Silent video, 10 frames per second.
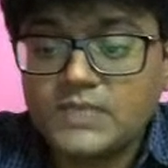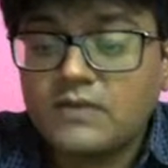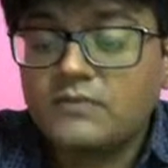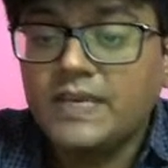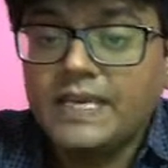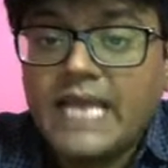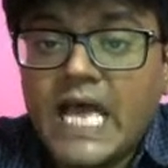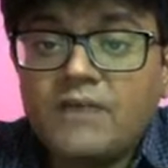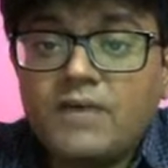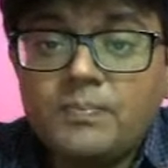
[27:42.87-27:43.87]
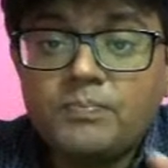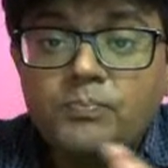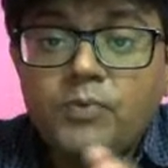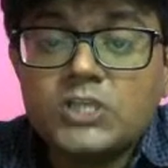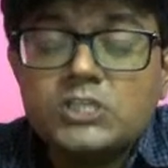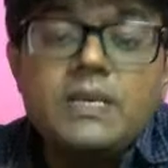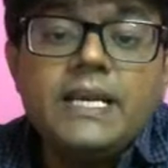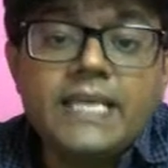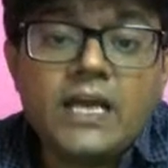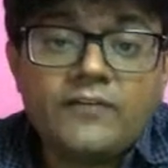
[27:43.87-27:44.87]
we can have a
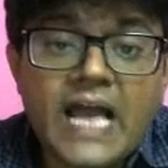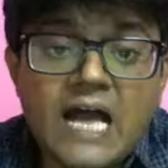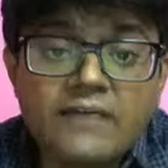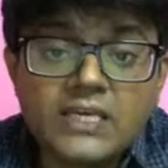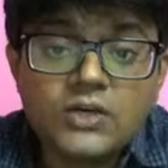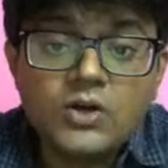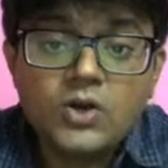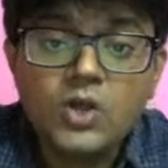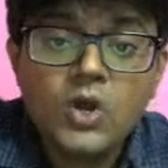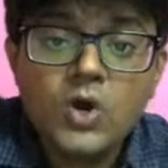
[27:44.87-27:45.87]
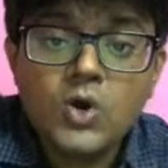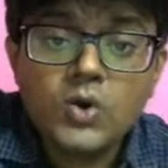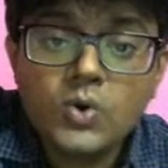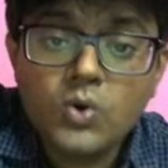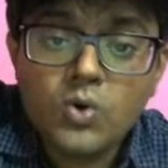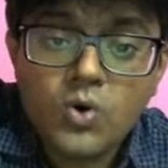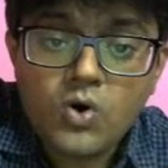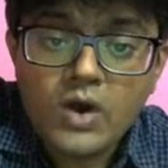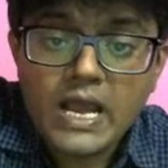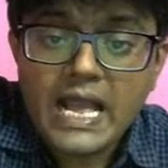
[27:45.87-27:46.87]
possibility of having
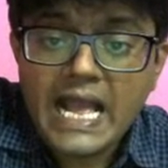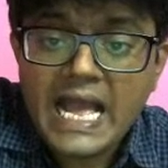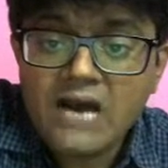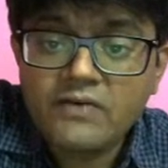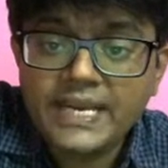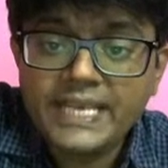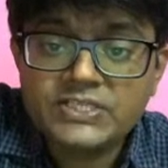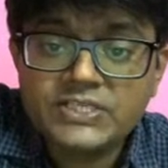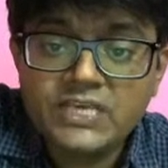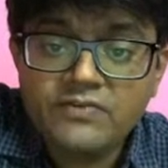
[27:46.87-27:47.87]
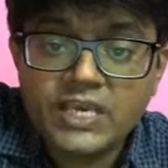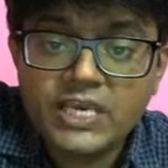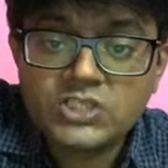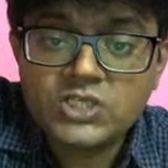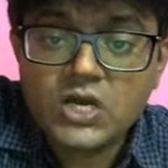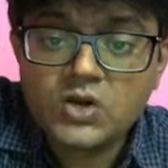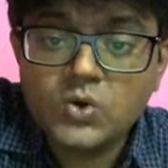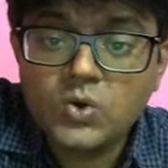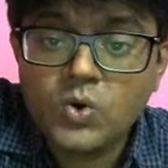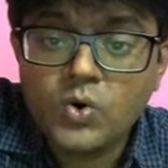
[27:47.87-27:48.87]
no average deviation or
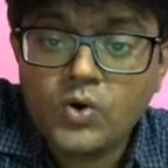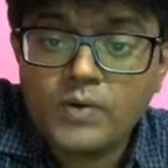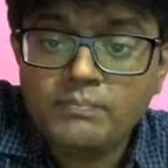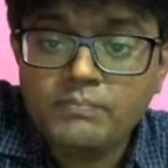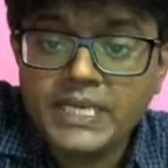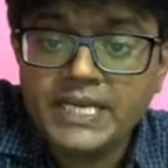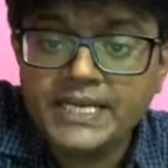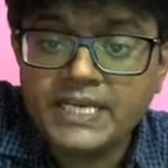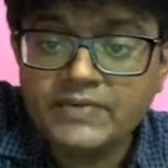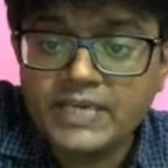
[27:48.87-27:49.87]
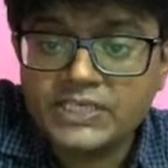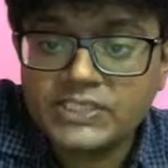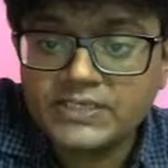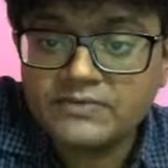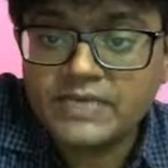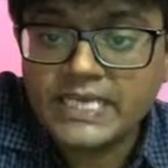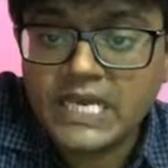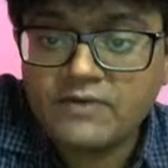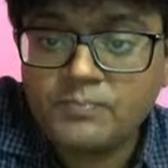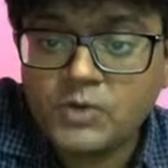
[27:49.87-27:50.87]
no mean deviation. We can
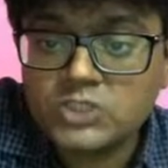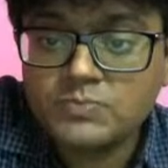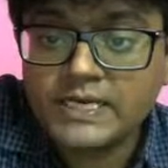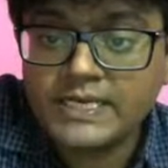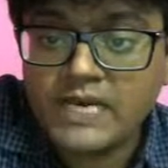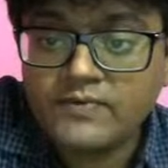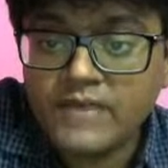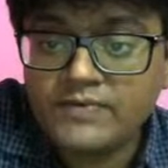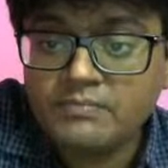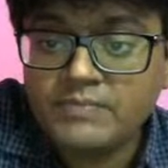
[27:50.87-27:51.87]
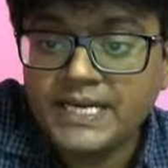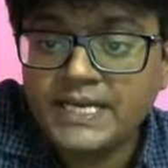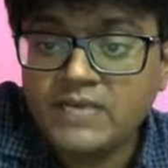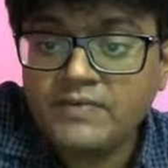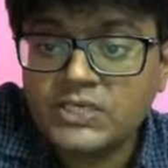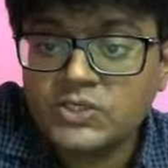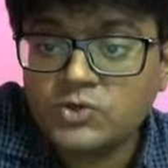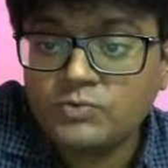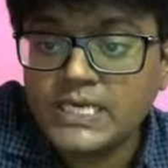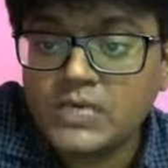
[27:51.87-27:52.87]
have a possibility of having mean deviation
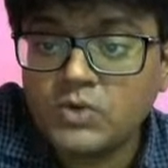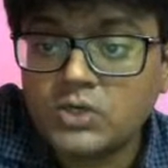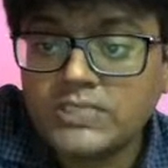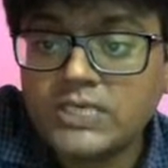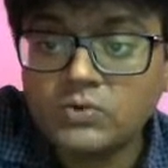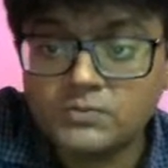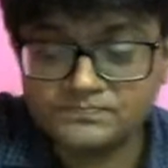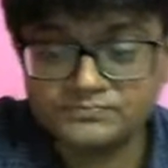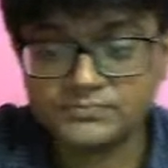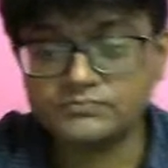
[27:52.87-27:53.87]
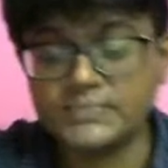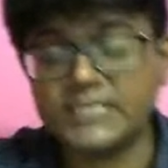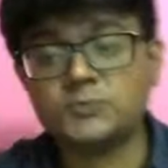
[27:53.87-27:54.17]
to be equal to 0. That is